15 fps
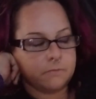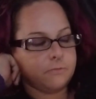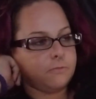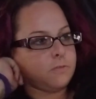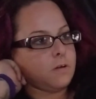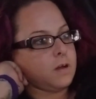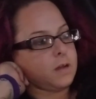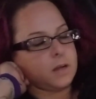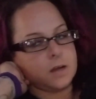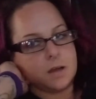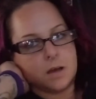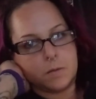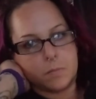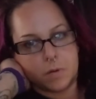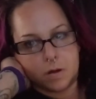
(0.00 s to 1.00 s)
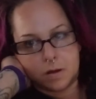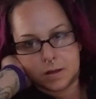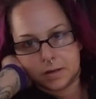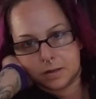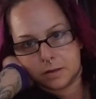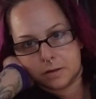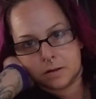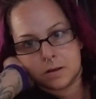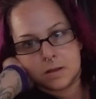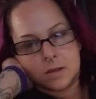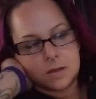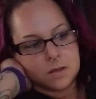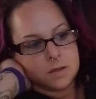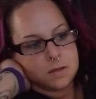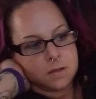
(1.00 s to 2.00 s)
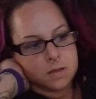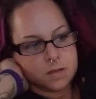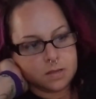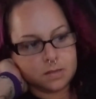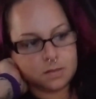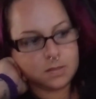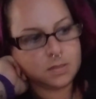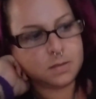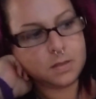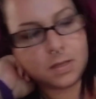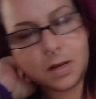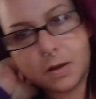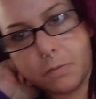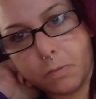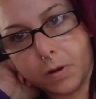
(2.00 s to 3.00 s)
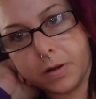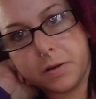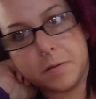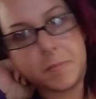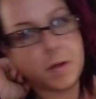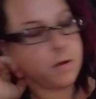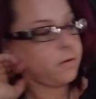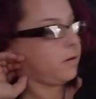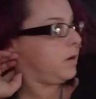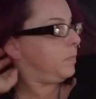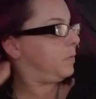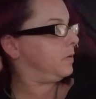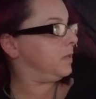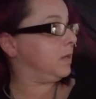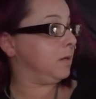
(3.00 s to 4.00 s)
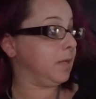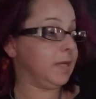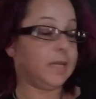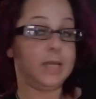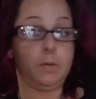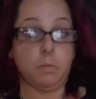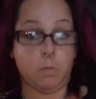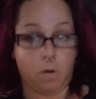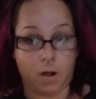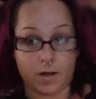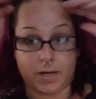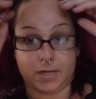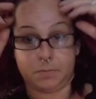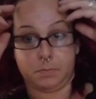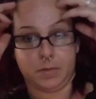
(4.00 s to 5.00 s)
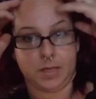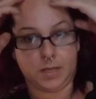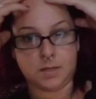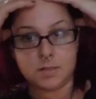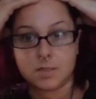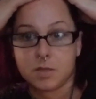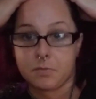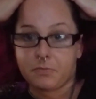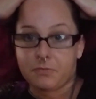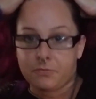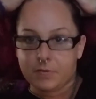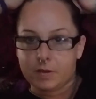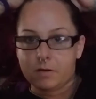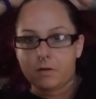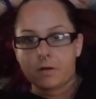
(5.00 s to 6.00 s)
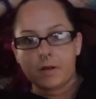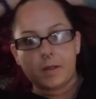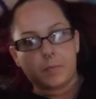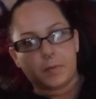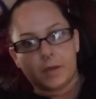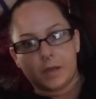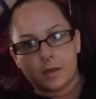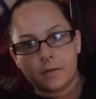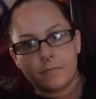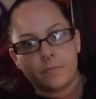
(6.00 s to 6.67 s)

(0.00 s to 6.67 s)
Fucking come on, dude. Something I wonder about creepers, and like, he wanted me to feel creepy.